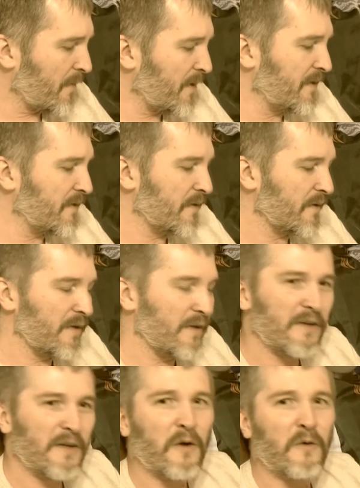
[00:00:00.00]
I mean,
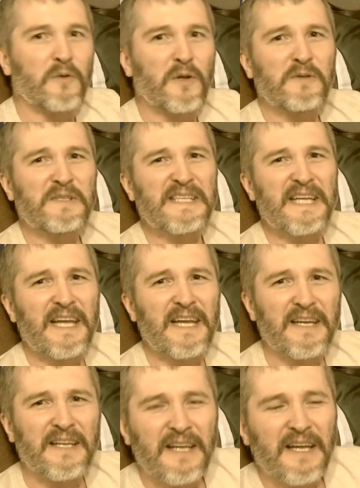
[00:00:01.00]
you know, you see
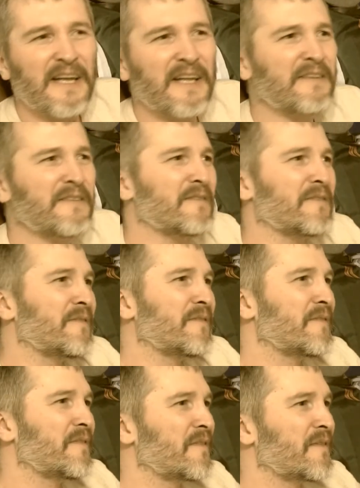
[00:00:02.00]
it in
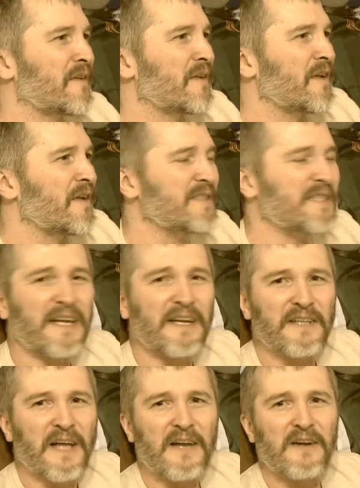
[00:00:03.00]
you see it
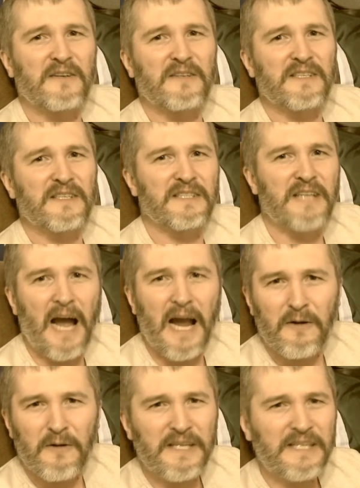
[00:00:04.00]
in letters and
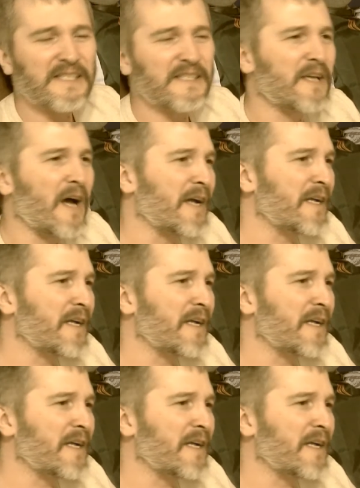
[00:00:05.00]
diaries and